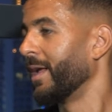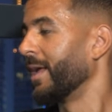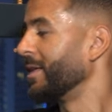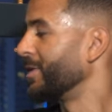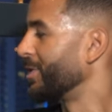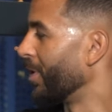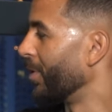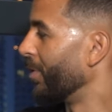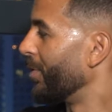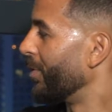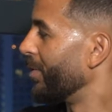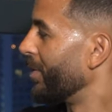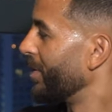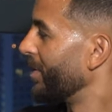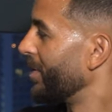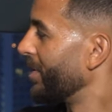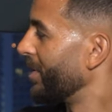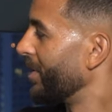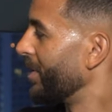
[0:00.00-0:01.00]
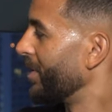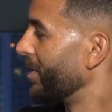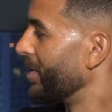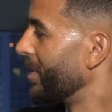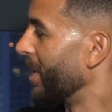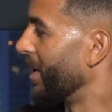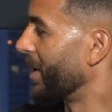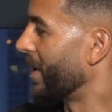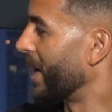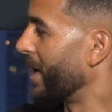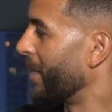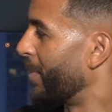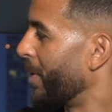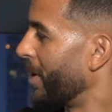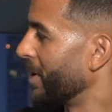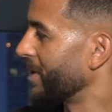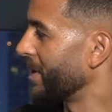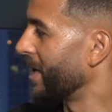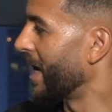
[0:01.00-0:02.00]
So, and the kind of
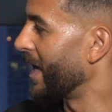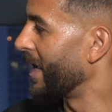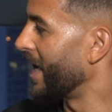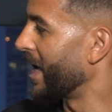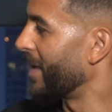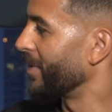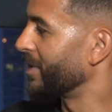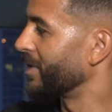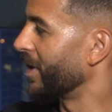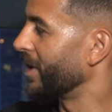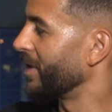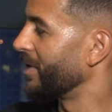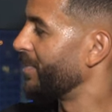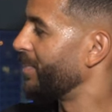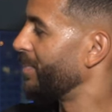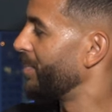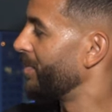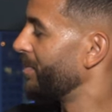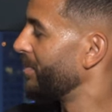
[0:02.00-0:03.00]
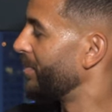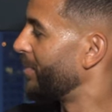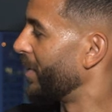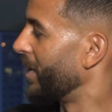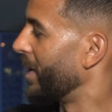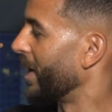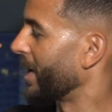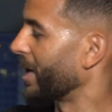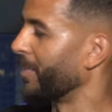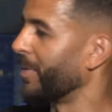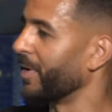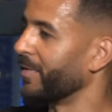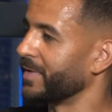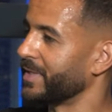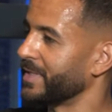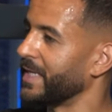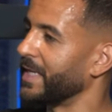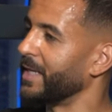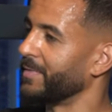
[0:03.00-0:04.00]
person I am, I started feeling like a bit of a
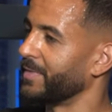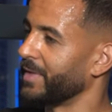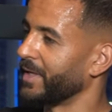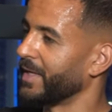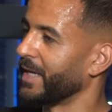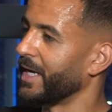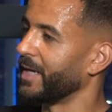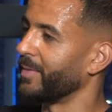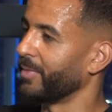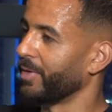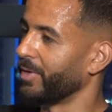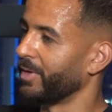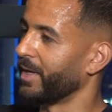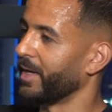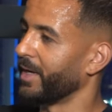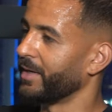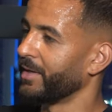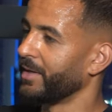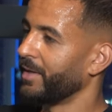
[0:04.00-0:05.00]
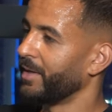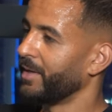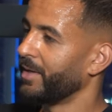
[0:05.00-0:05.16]
slave to the game, bro. Like,